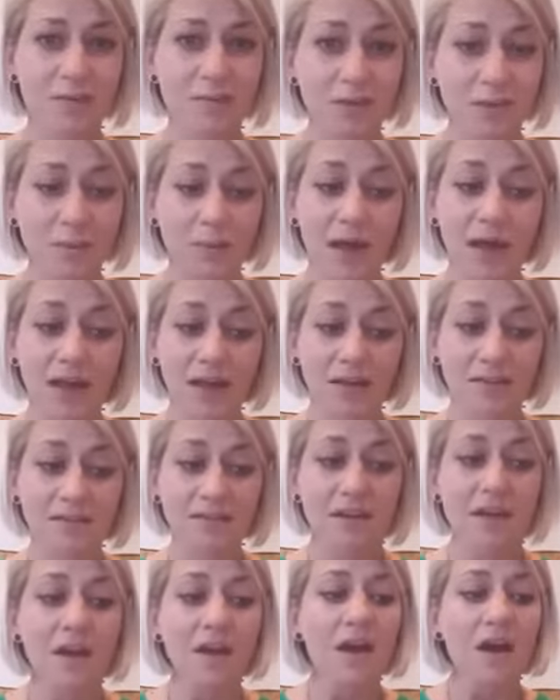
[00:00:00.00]
many ways,
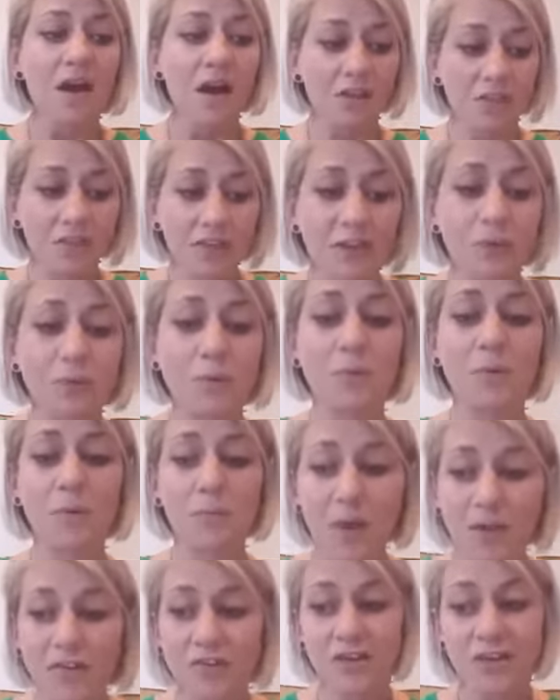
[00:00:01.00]
I think it would be
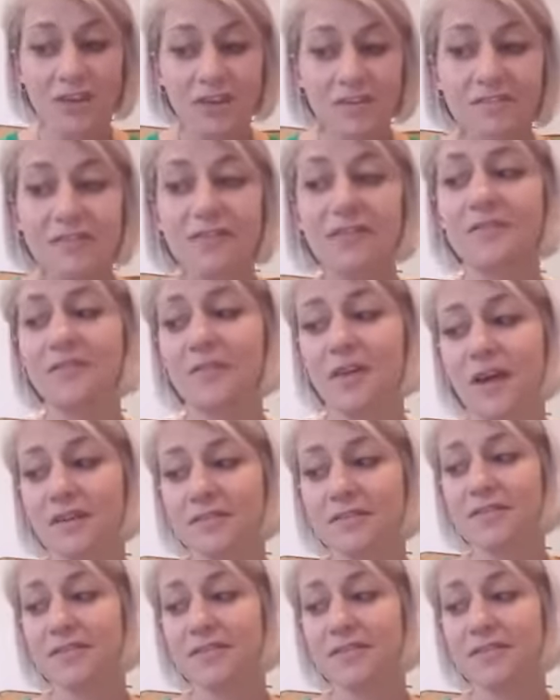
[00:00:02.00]
much easier for us